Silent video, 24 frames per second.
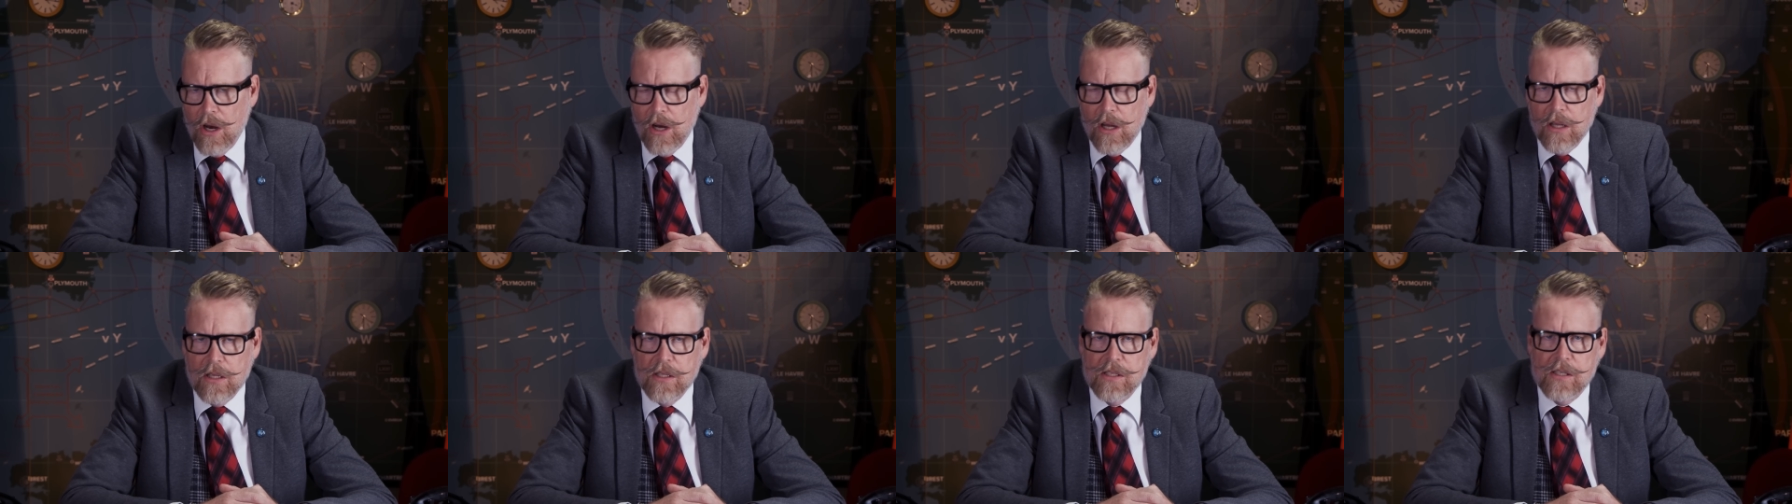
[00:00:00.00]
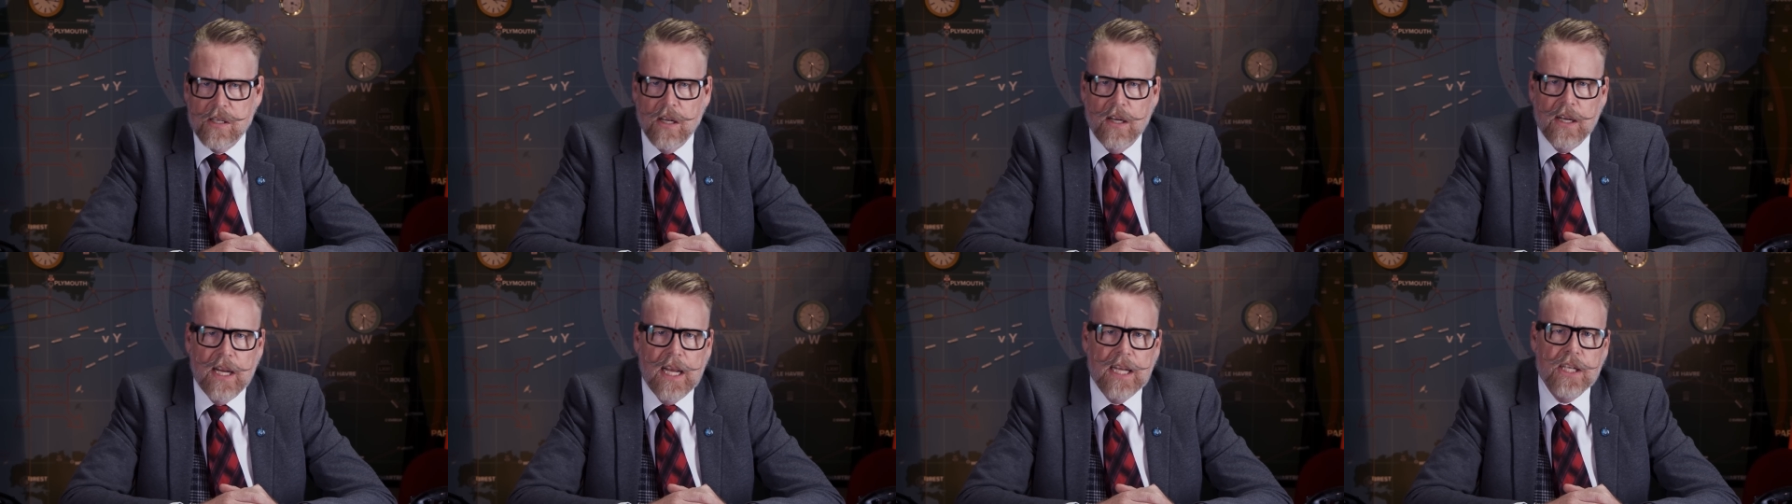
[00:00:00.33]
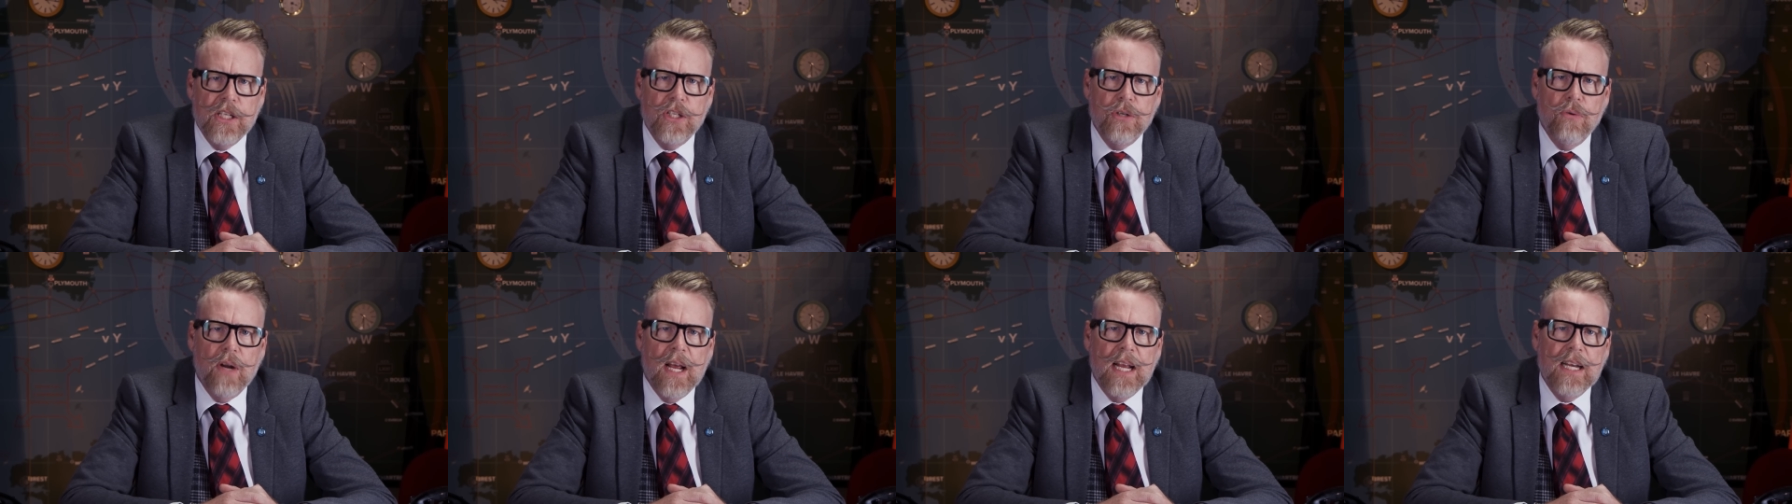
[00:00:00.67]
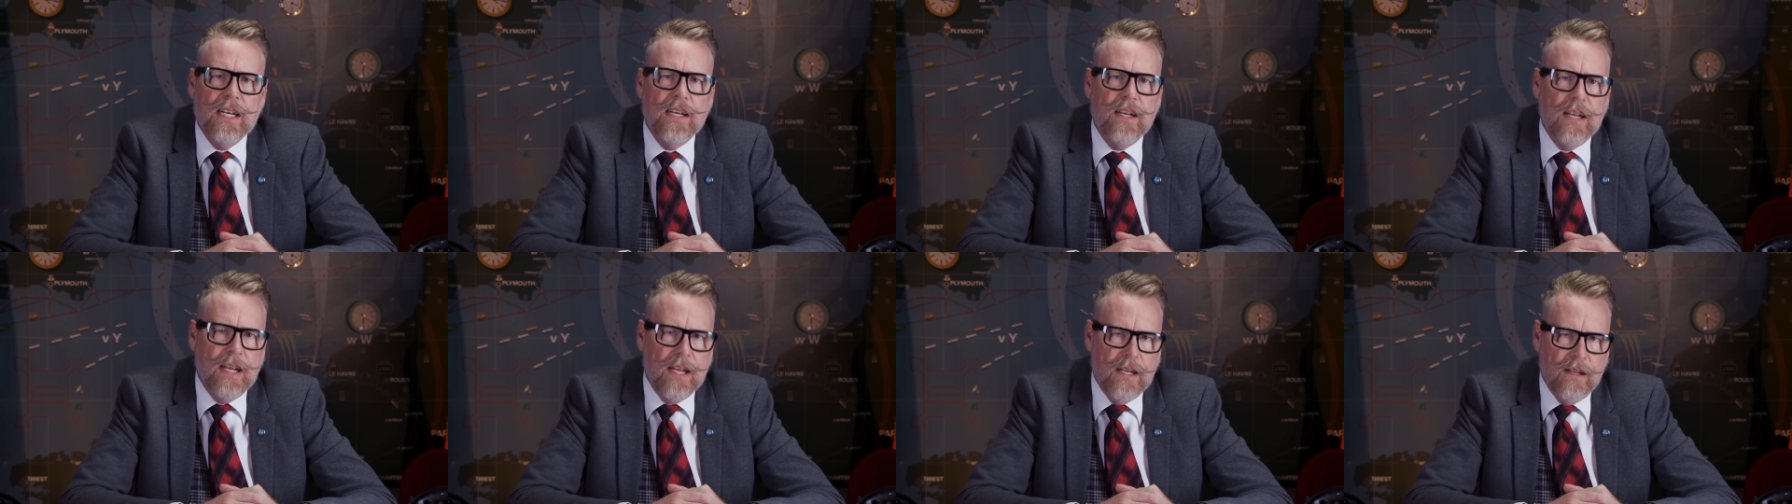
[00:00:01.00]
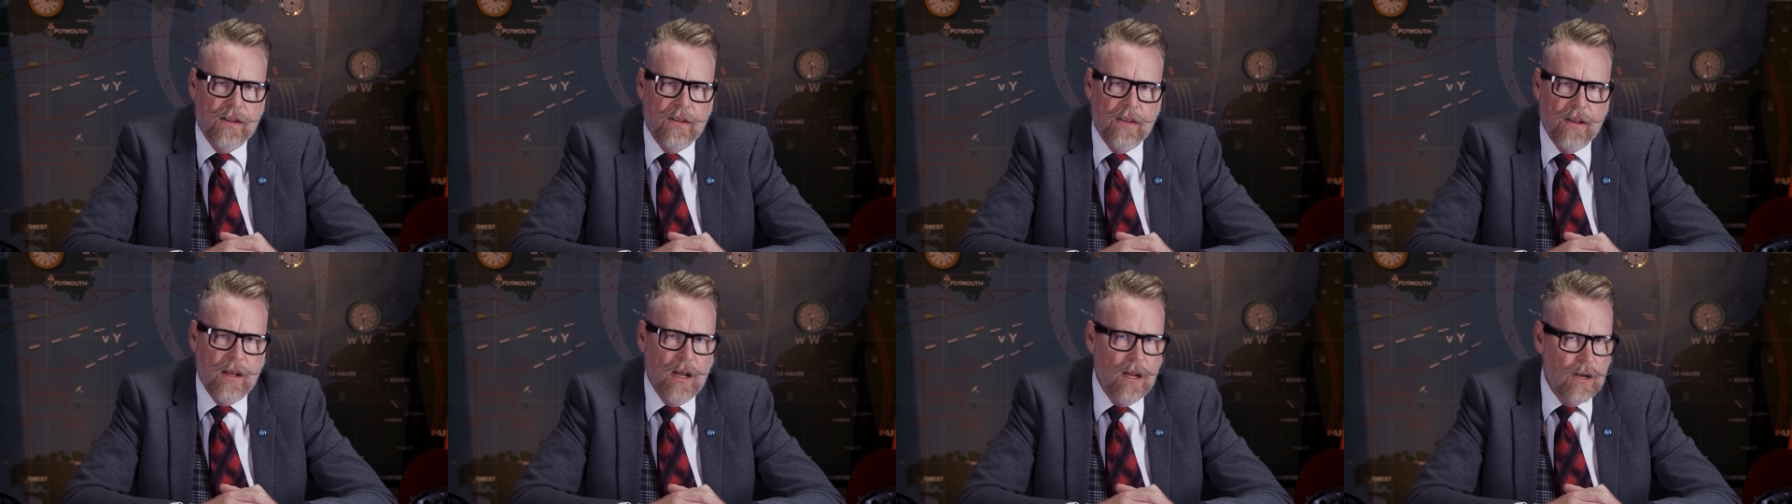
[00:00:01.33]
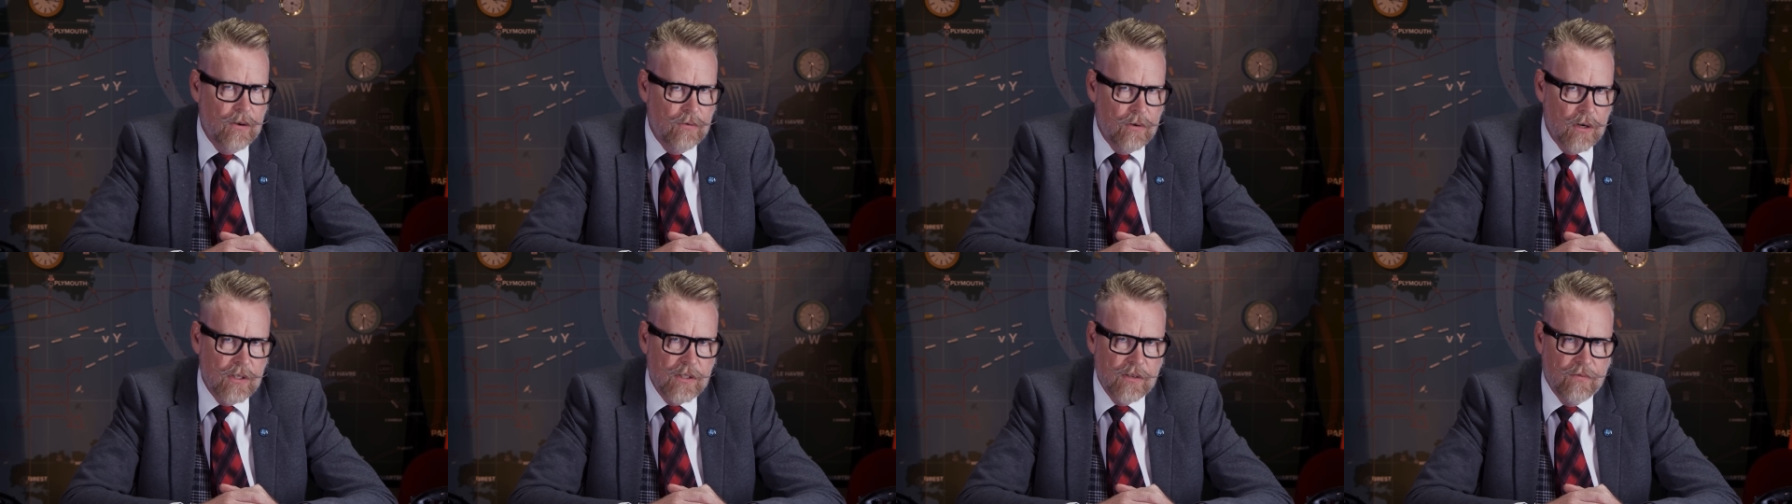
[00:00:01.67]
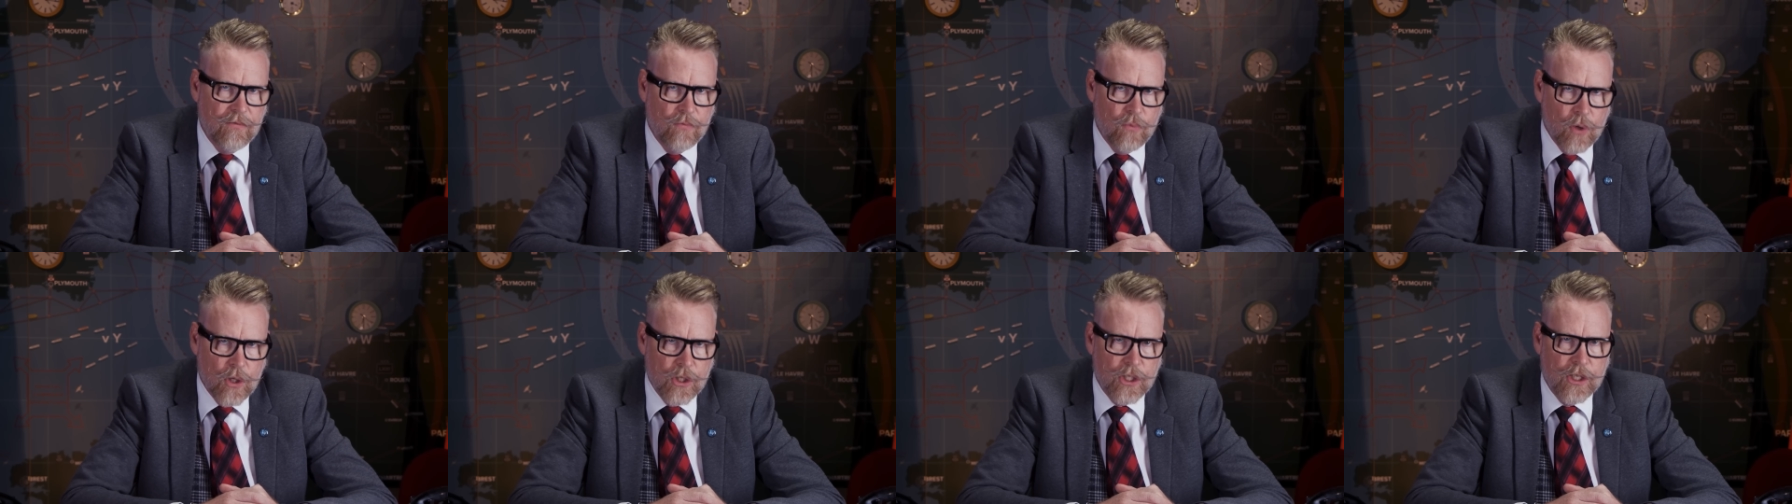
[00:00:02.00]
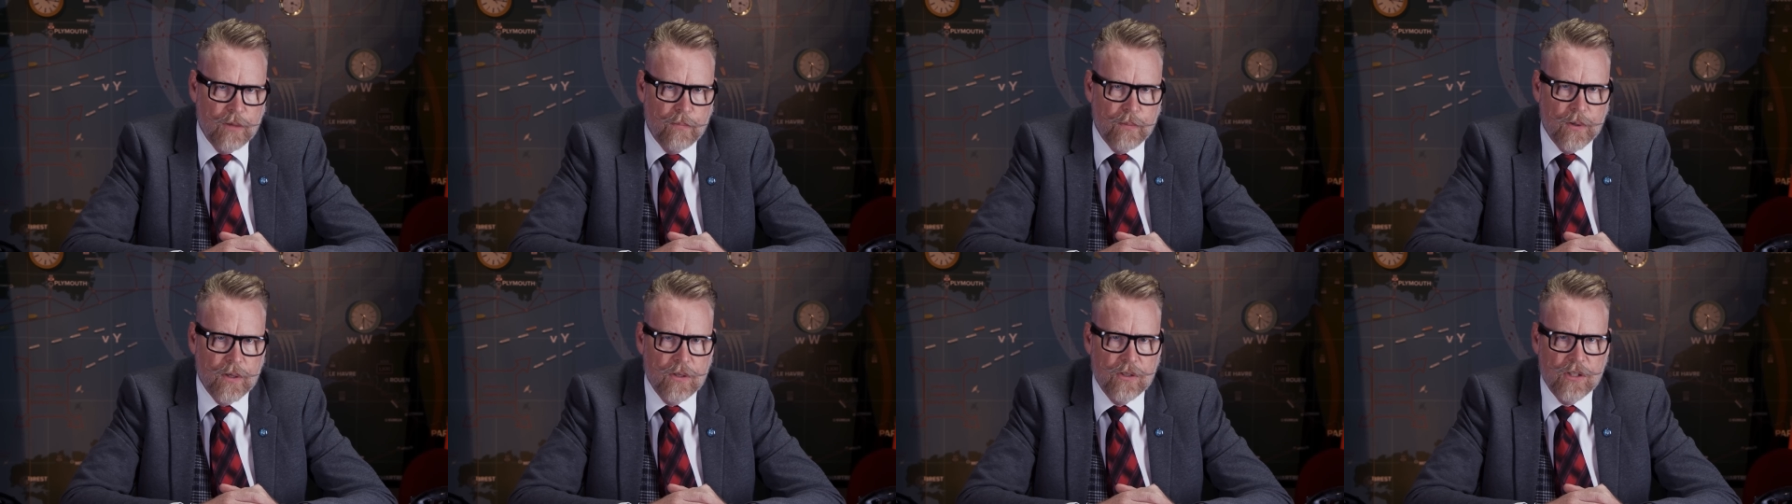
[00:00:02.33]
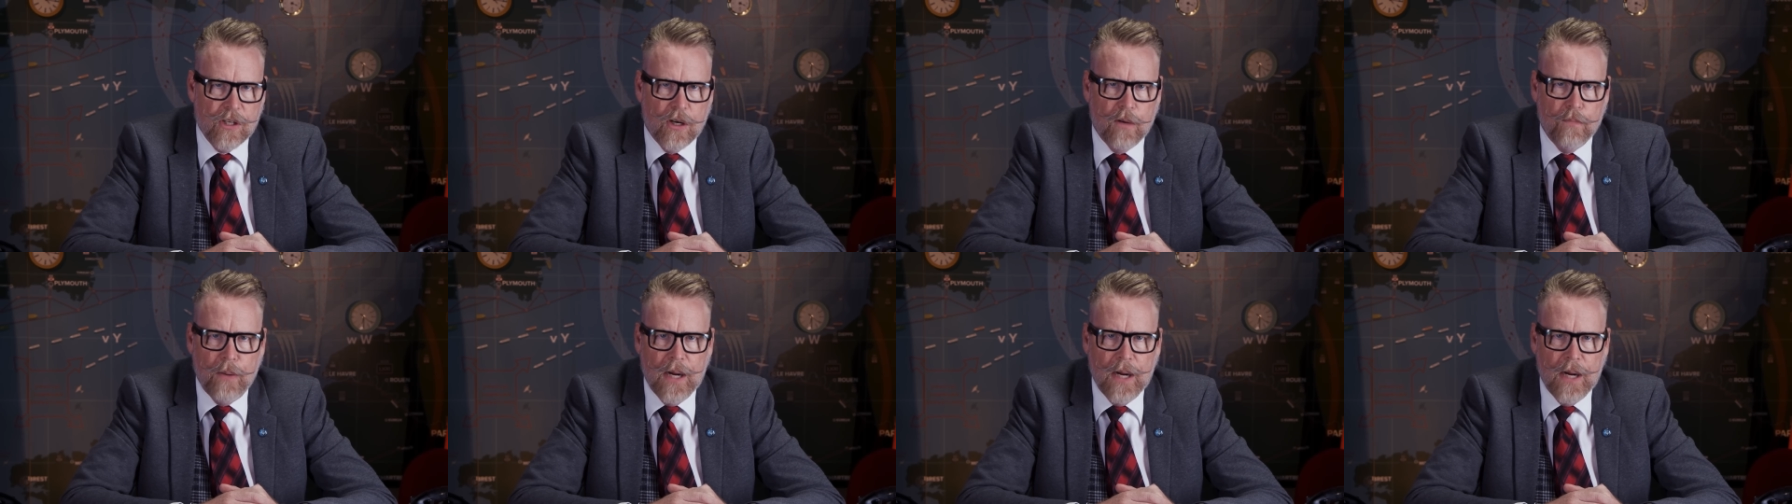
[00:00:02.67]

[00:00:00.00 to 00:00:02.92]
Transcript: On Sunday, June eighteenth, hundreds of worshippers are